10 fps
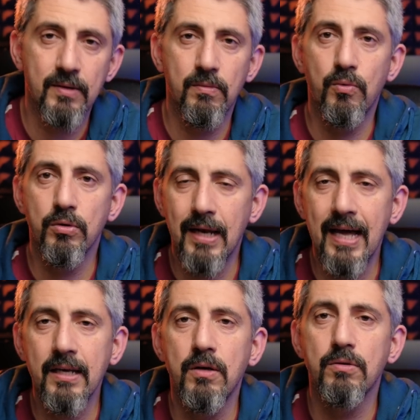we would
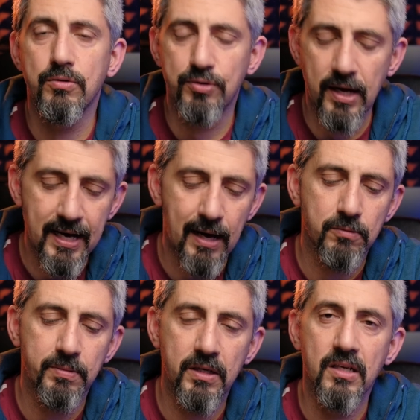like you to try
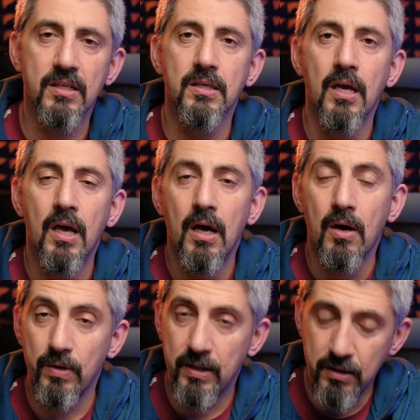out because
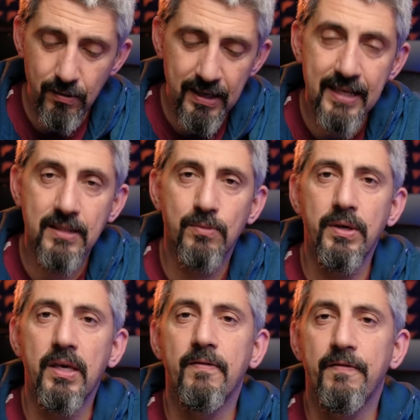with the new lens,
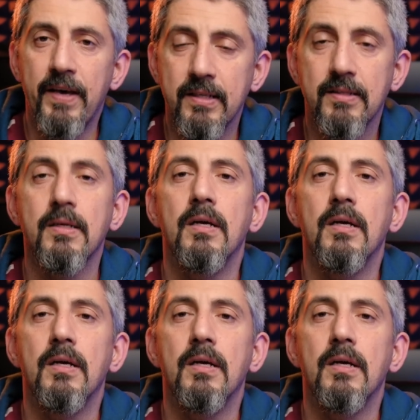we fixed